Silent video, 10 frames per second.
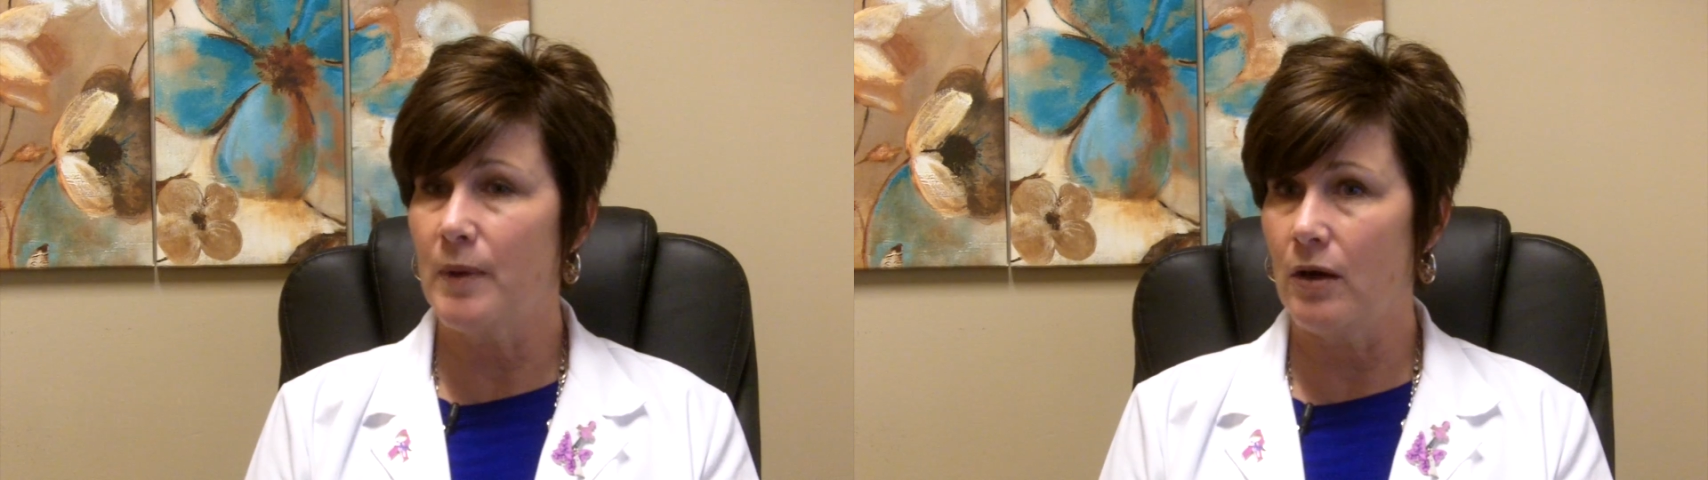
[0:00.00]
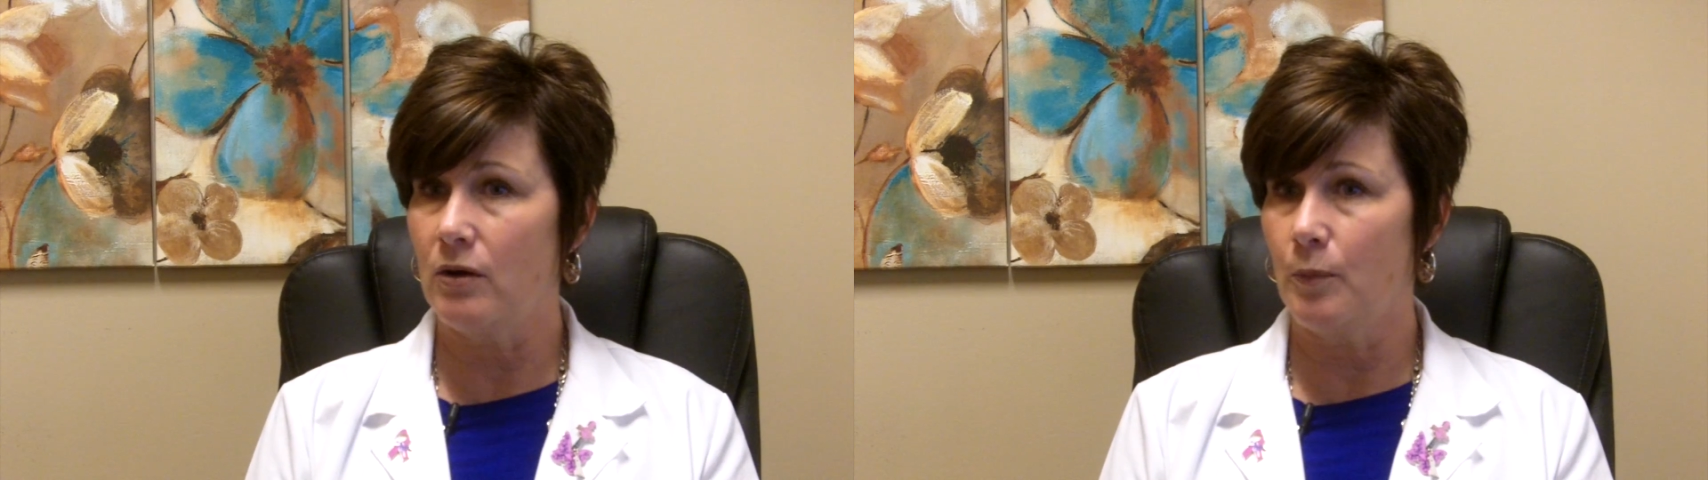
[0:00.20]

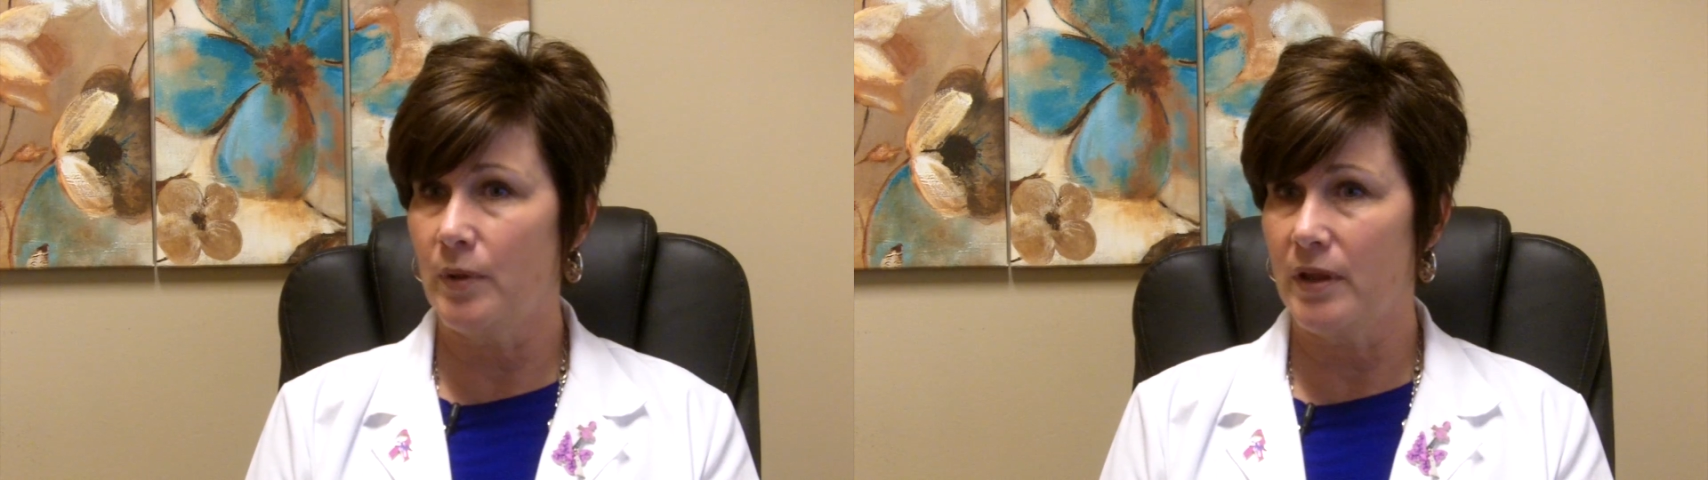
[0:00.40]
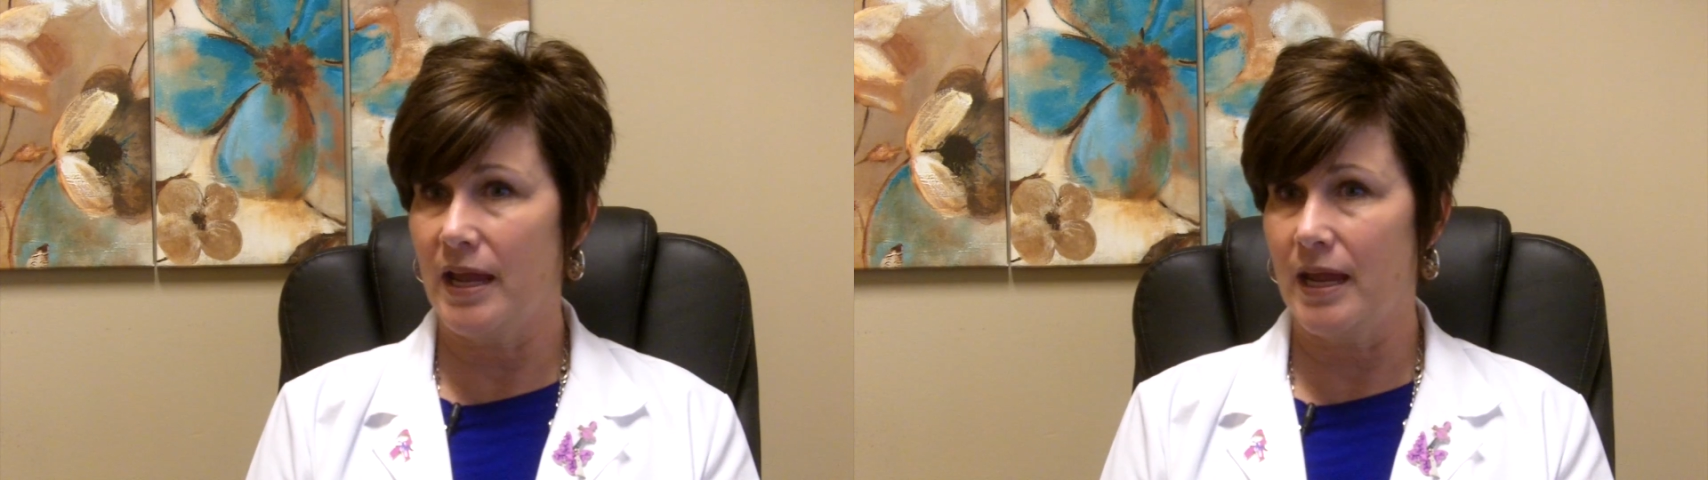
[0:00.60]
about a
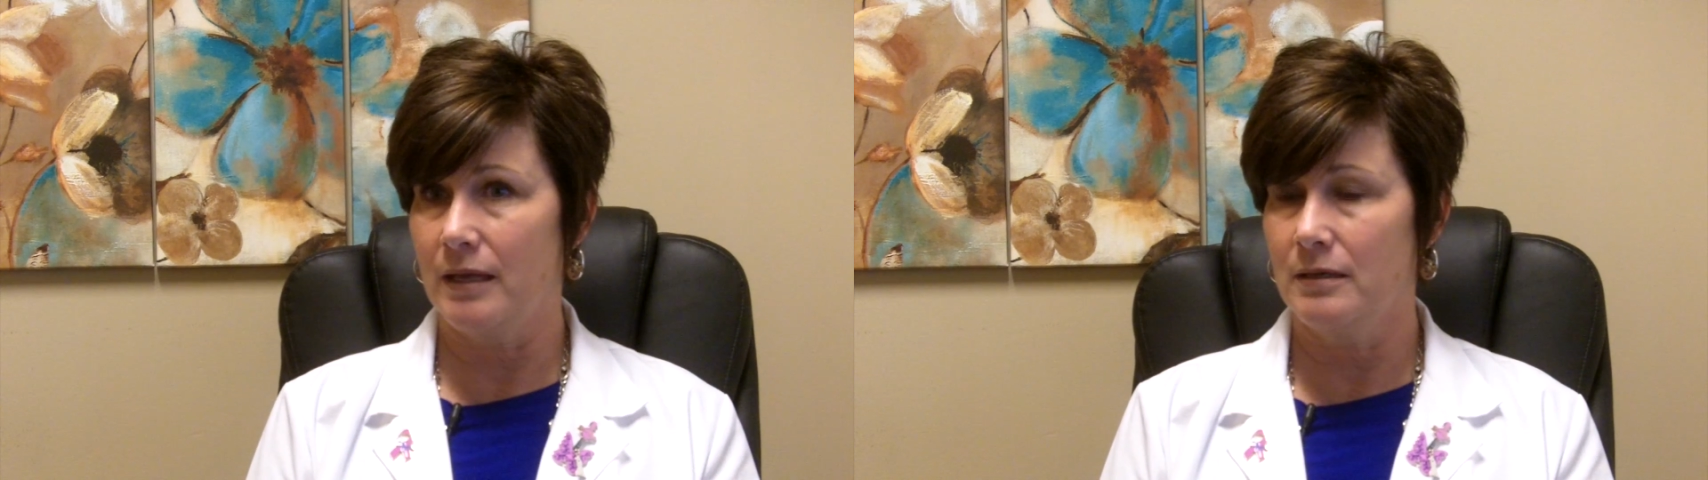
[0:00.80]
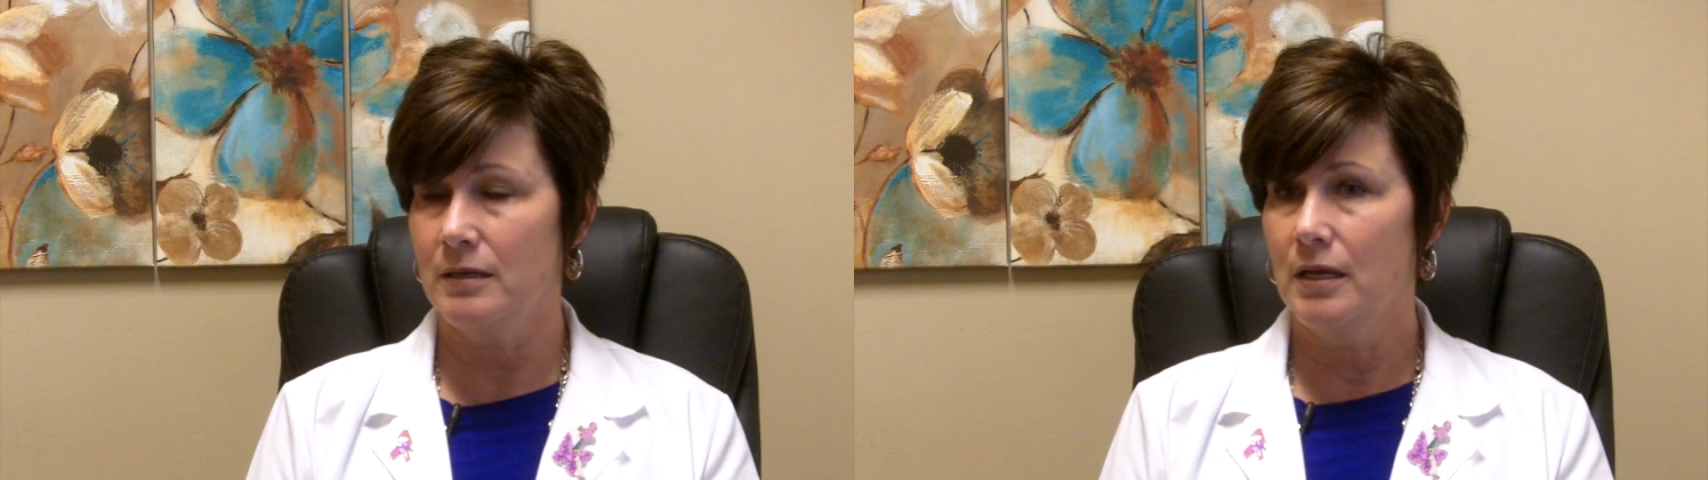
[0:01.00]

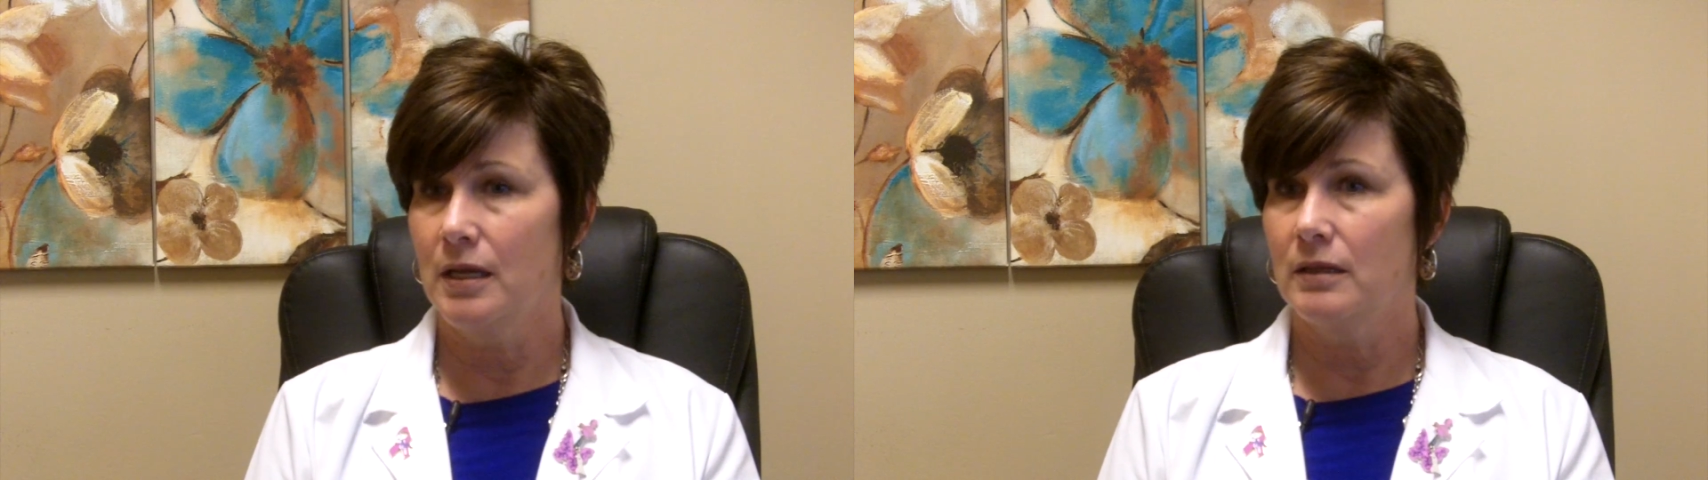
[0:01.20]
plan